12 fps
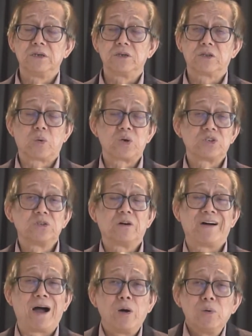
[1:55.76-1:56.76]
the question
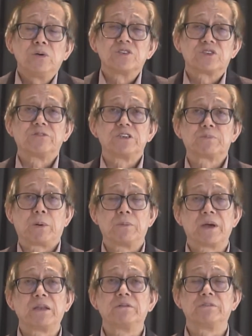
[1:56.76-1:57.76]
of how we're going to solve this
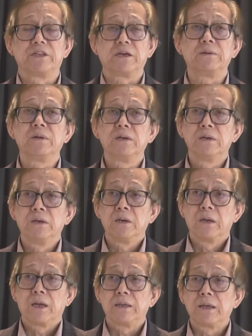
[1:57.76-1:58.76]
problem at the end of the
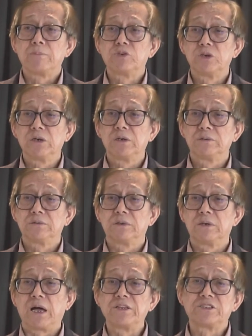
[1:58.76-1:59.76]
day. And I'm sure
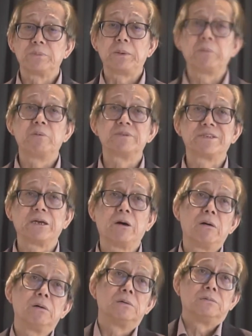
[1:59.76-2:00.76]
the answer people will say,
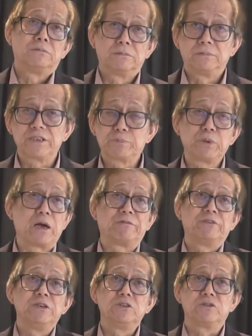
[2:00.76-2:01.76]
oh, let's put
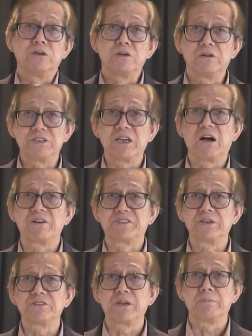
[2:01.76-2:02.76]
effort into increasing our sales and